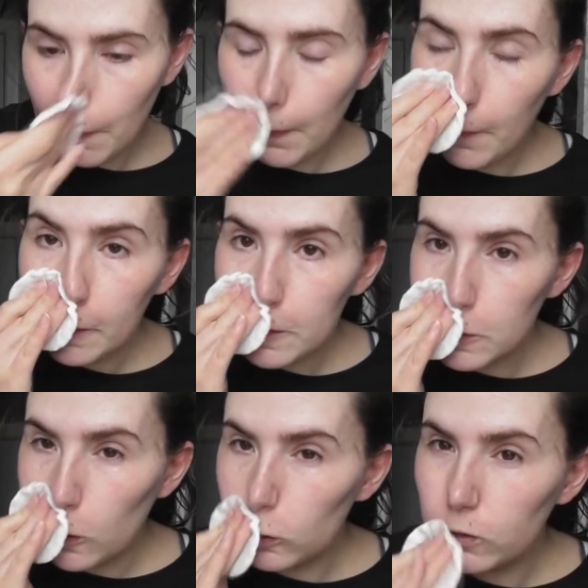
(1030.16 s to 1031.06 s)
which is
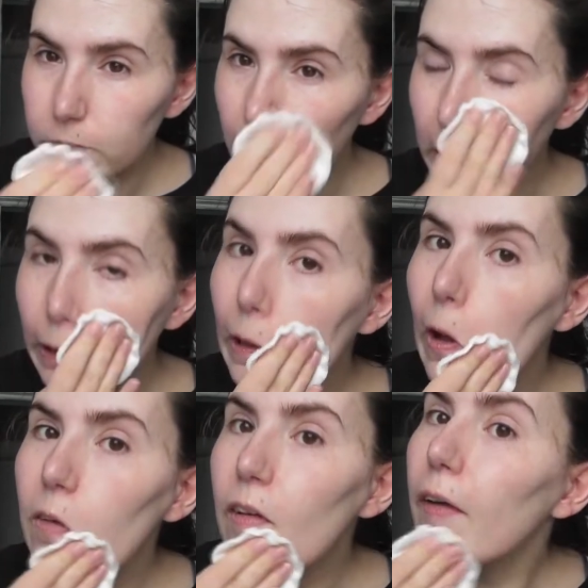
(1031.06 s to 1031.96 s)
also found in a
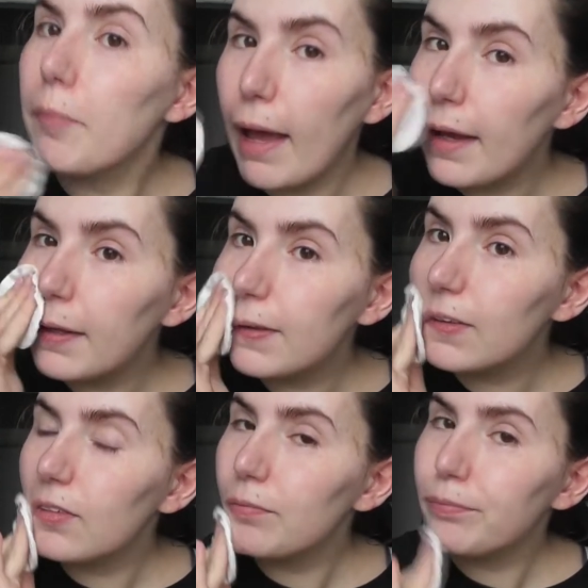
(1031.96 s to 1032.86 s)
lot of
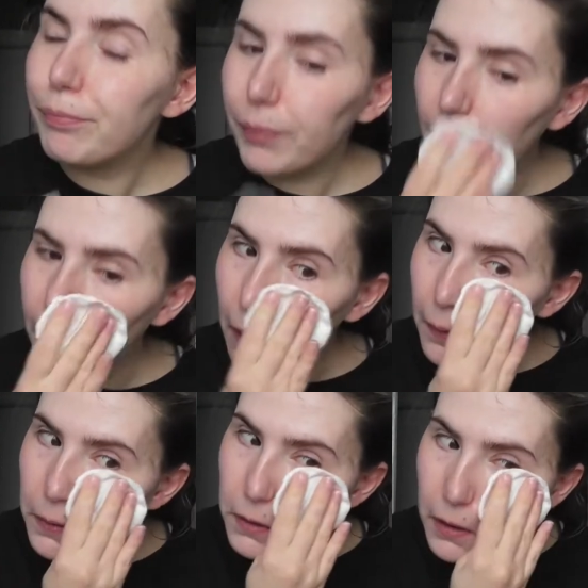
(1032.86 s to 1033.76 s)
cosmetics and
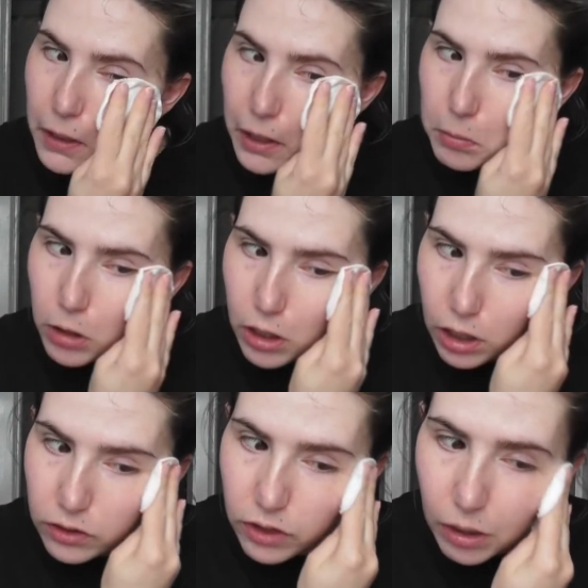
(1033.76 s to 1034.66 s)
other skincare
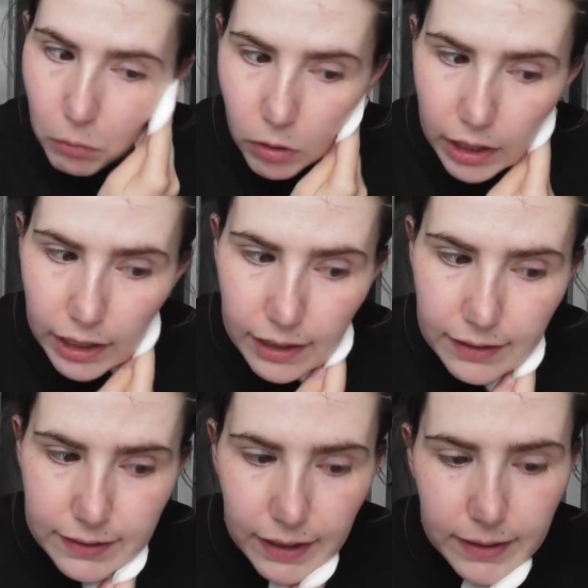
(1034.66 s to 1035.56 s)
products. And what it
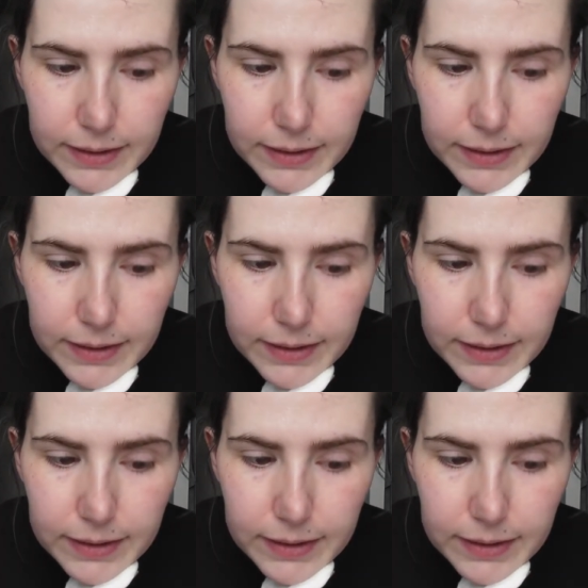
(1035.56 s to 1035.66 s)
is